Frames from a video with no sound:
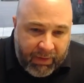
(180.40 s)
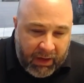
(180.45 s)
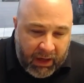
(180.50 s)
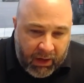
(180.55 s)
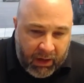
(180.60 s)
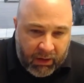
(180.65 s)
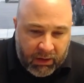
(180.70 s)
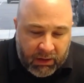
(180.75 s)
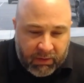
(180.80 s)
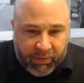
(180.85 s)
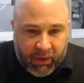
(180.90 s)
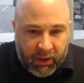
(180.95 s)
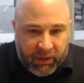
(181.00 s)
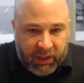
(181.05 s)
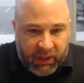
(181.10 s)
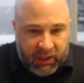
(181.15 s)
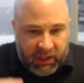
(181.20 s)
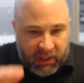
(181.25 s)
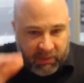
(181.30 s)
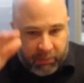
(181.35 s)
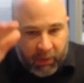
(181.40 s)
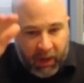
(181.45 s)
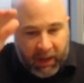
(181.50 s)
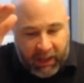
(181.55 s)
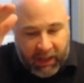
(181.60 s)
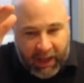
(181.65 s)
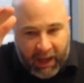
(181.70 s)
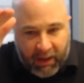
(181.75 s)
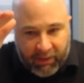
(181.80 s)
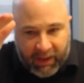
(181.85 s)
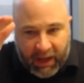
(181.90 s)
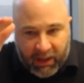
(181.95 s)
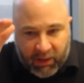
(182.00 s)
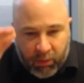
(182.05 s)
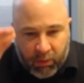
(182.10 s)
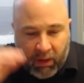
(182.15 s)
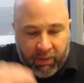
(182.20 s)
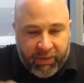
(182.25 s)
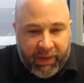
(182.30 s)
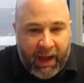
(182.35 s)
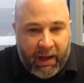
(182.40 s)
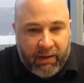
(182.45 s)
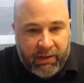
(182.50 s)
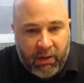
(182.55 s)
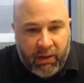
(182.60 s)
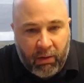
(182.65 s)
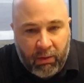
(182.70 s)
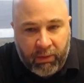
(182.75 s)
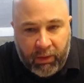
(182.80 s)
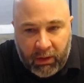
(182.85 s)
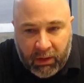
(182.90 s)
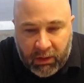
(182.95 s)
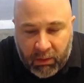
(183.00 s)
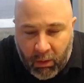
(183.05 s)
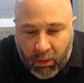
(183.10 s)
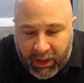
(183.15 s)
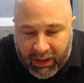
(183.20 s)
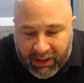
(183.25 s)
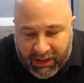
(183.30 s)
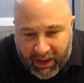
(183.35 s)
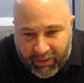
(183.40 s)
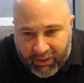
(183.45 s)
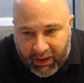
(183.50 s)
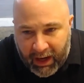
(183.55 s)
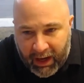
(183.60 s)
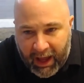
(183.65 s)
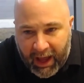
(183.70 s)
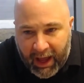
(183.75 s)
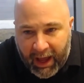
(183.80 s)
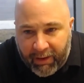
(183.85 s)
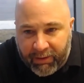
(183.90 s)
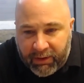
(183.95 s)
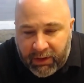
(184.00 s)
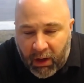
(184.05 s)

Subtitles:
years versus spreading out that $12,000 over 27 and a half.